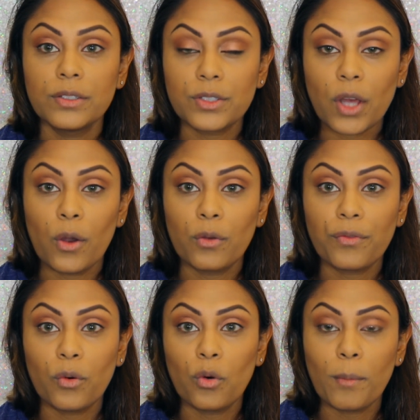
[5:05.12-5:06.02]
So
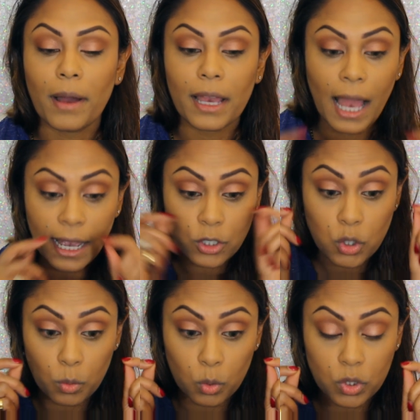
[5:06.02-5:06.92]
for my
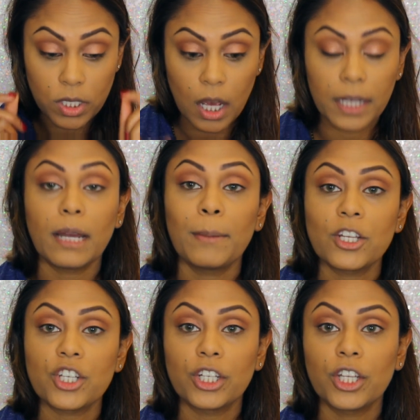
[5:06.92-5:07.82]
actual waterline, I'm
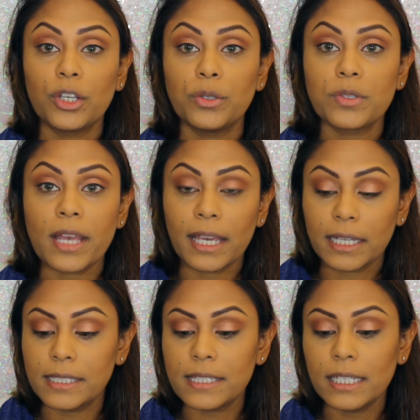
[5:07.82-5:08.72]
actually going to use a
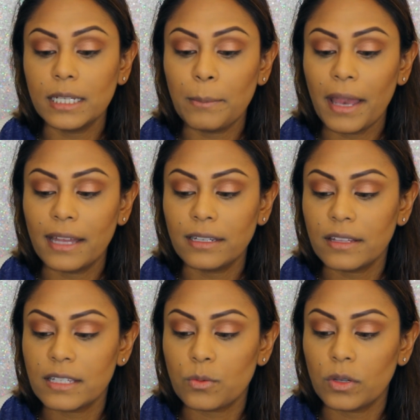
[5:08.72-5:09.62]
concealer
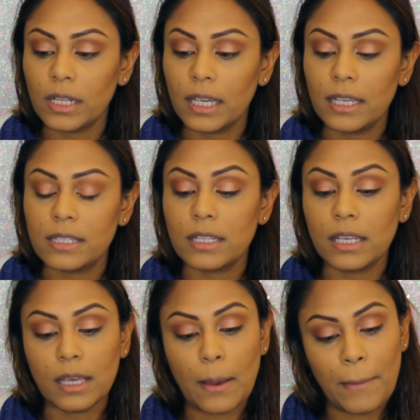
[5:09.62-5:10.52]
pen. This one is
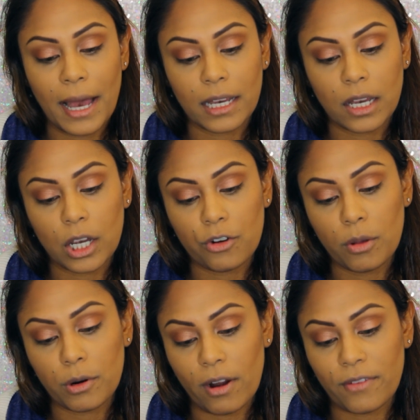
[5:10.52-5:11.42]
the MAC
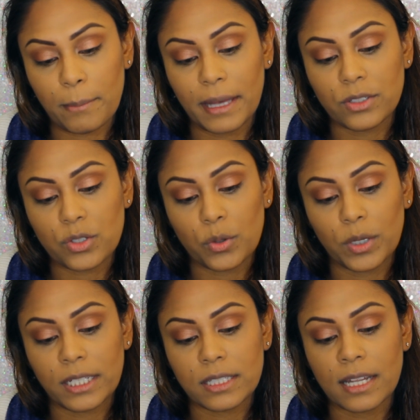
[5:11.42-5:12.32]
Chromographic Pencil.
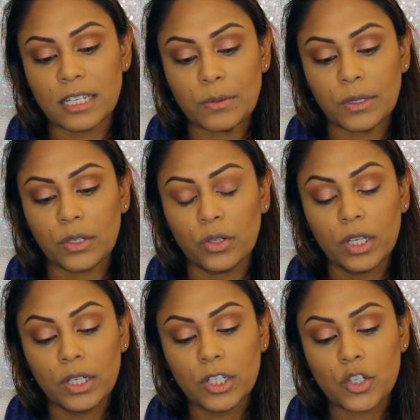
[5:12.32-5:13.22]
It's
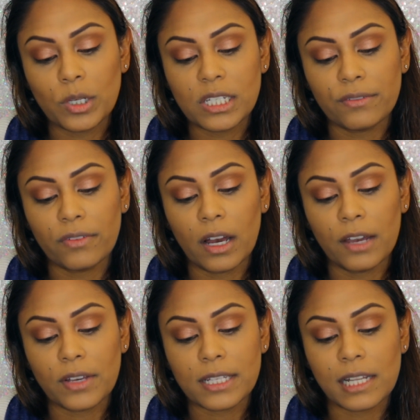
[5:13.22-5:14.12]

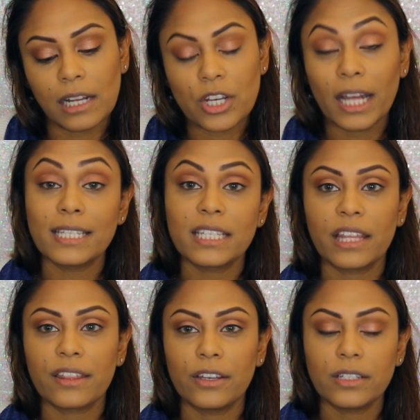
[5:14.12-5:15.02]

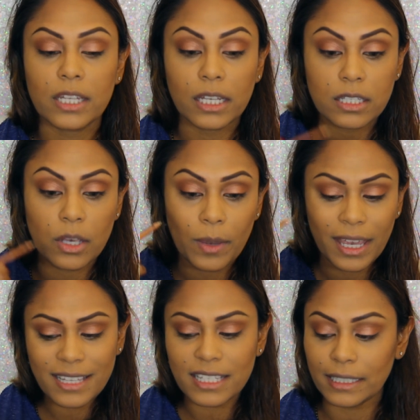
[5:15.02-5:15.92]
NW25/NC30. So
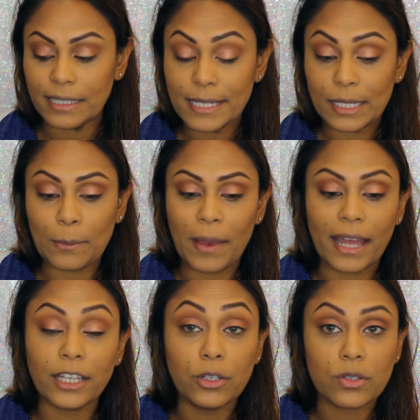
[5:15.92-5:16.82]
it is a concealer
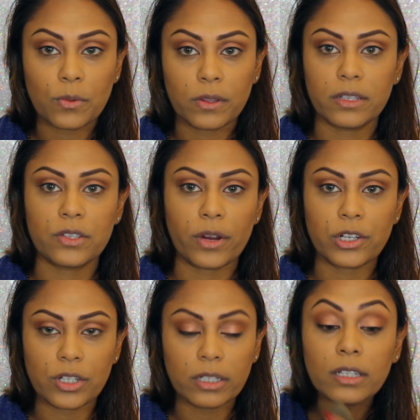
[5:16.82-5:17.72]
pen, used with
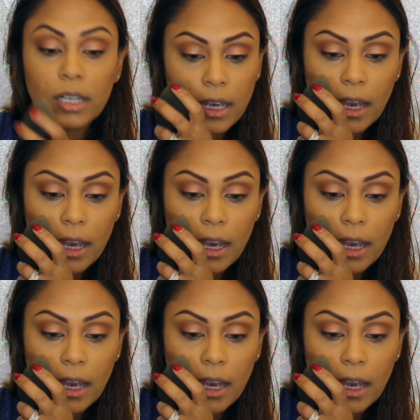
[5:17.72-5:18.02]
discretion.